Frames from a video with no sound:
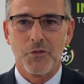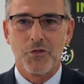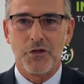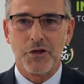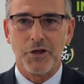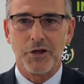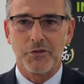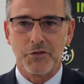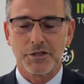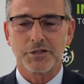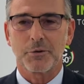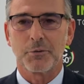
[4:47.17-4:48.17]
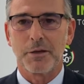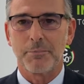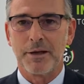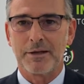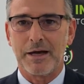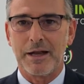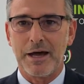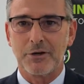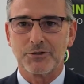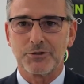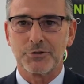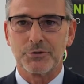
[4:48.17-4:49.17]
this equipment
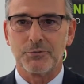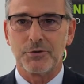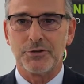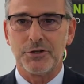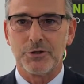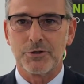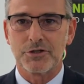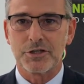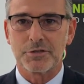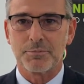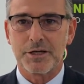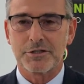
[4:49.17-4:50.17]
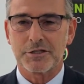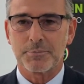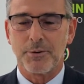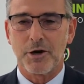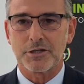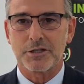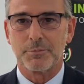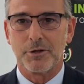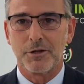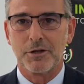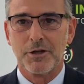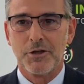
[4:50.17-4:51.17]
allowed to reduce as much as
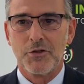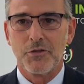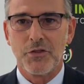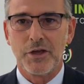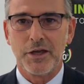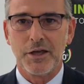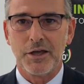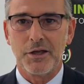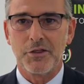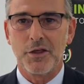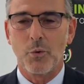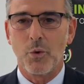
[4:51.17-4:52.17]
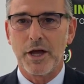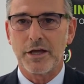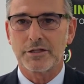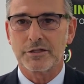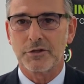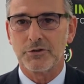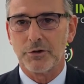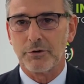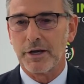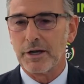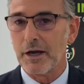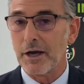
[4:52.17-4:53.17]
possible the waste
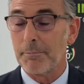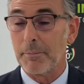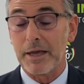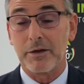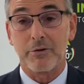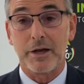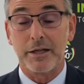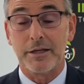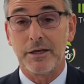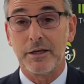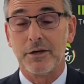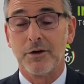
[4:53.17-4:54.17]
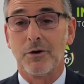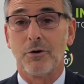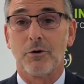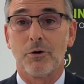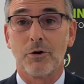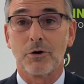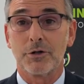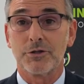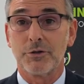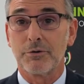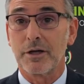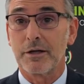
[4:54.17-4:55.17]
during make ready or
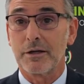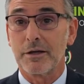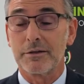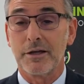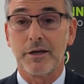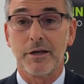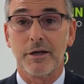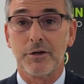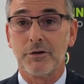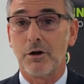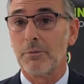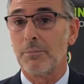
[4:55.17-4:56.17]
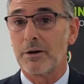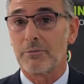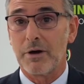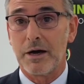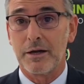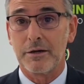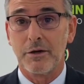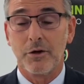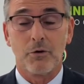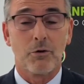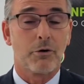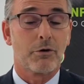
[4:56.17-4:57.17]
during the normal run
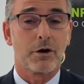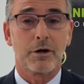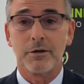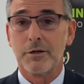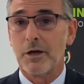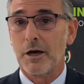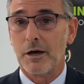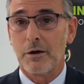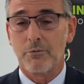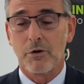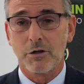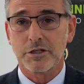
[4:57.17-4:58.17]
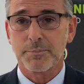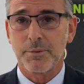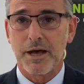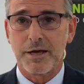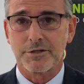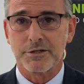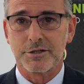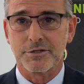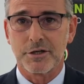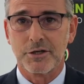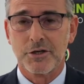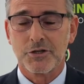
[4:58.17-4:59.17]
or roll
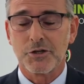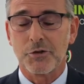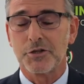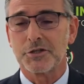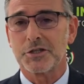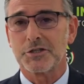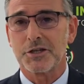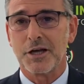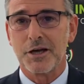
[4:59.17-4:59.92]
splices. So this is